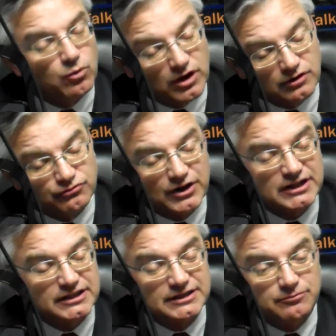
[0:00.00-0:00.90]
Well,
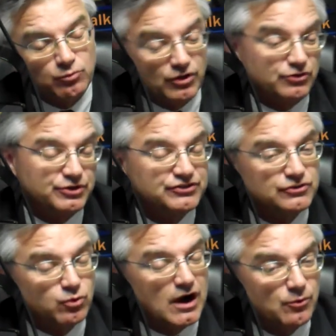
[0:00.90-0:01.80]
frankly, one of the
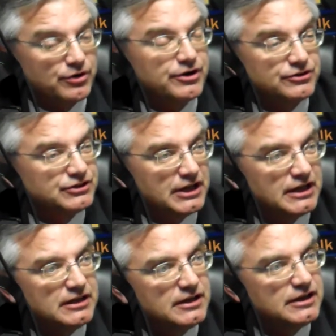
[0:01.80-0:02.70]
reasons why we're here
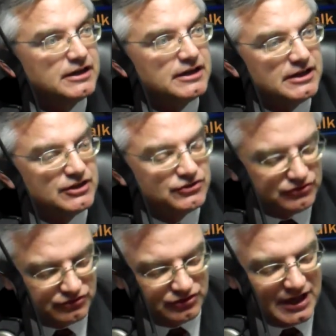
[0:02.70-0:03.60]
today
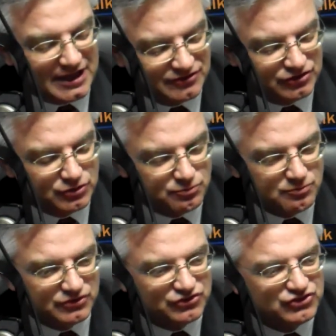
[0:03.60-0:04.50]
is to to
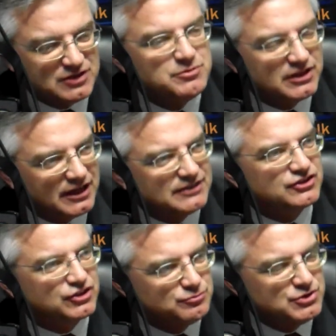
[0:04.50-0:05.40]
stimulate the
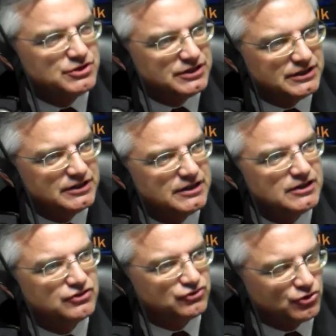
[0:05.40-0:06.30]
community
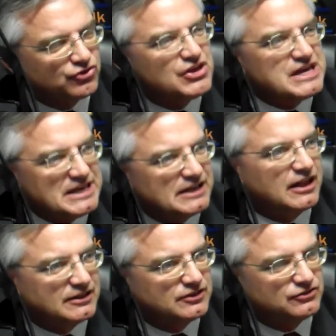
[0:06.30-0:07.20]
to start thinking
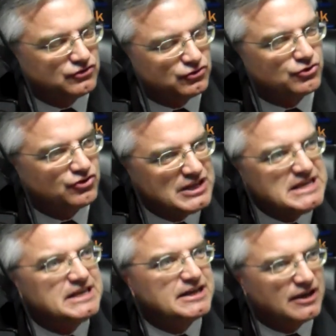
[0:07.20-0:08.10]
like this, to start
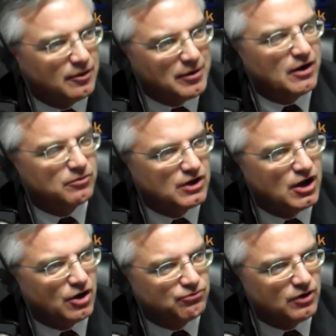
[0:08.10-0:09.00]
thinking about
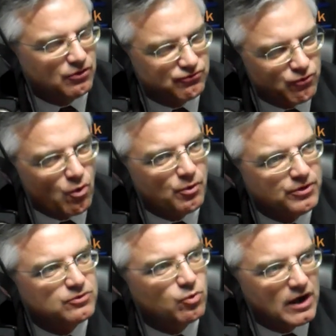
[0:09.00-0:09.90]
a, a
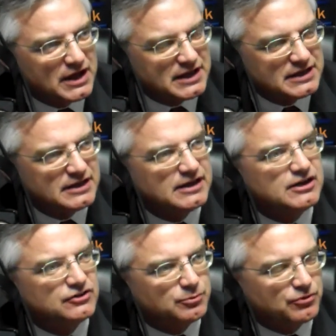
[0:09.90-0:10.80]
forward way
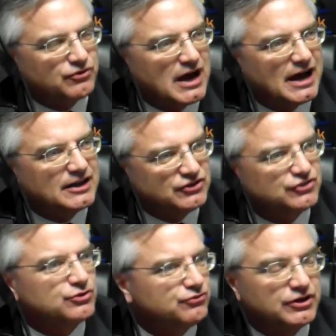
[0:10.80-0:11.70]
to provide
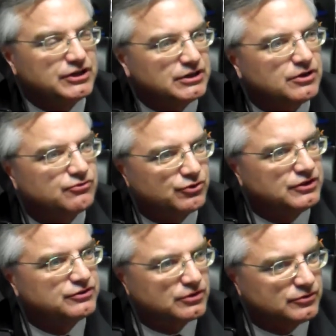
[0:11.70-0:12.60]
additional funding for
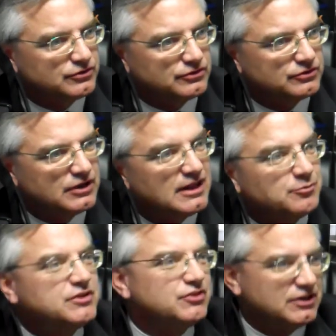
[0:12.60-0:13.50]
these services. Let
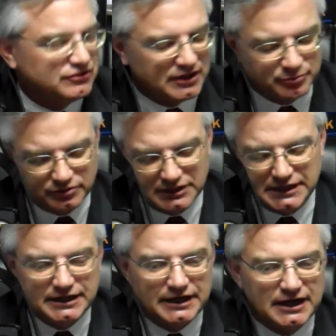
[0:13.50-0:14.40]
me give you an example
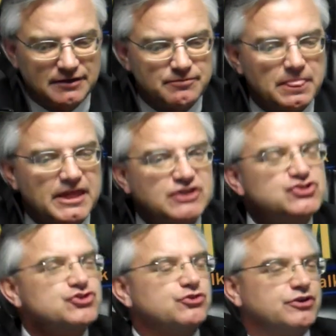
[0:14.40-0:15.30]
uh,
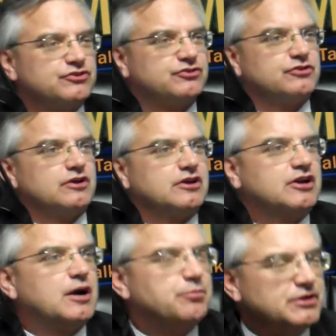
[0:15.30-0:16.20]
insurance
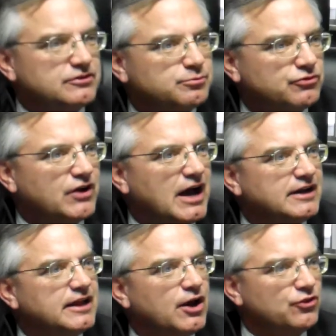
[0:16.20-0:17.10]
companies
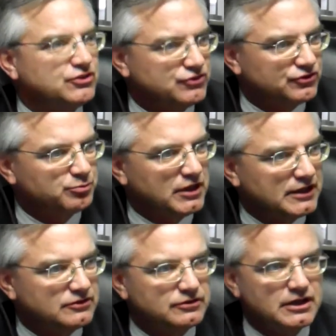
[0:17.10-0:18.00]
provide health insurance
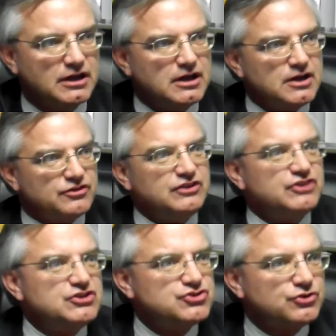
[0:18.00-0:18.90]
plans. These
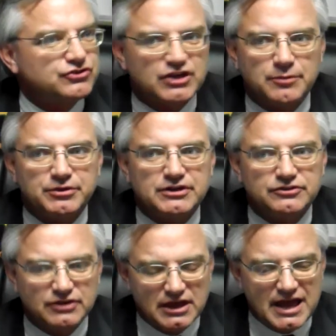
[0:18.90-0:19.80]
insurance
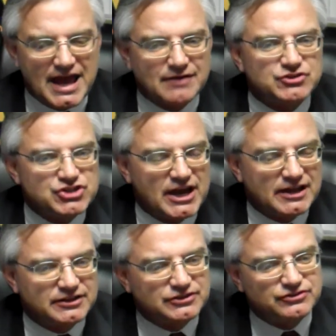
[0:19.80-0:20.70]
companies have a
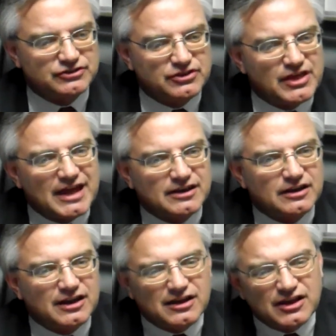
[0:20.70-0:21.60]
challenge that
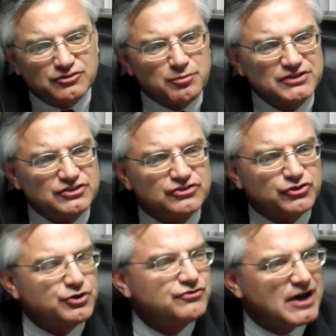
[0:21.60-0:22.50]
as much as
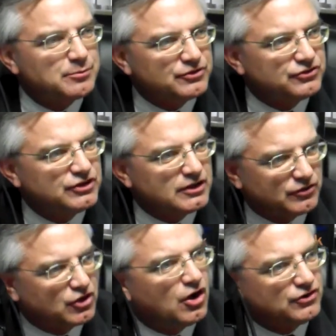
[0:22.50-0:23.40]
35% of
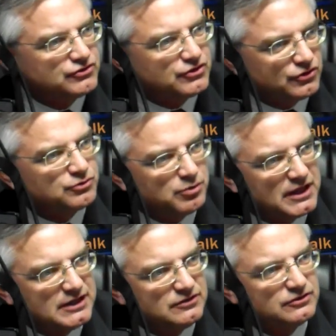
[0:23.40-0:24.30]
the costs under those
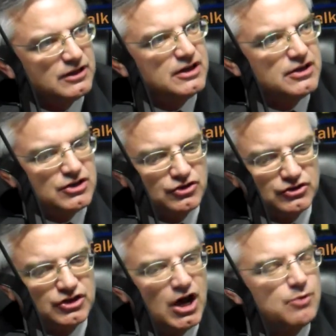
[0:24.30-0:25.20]
plans
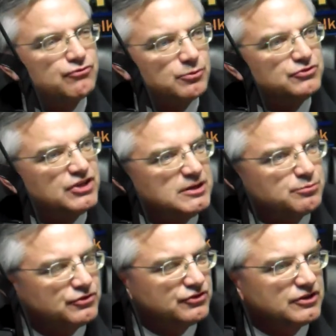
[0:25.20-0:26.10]
could come from
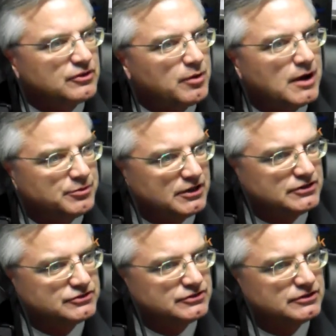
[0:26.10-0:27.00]
10% of the
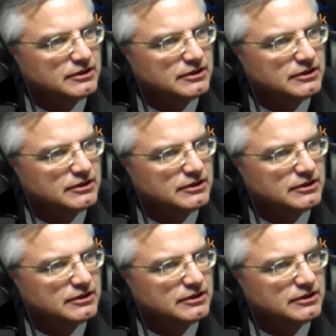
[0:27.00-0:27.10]
population.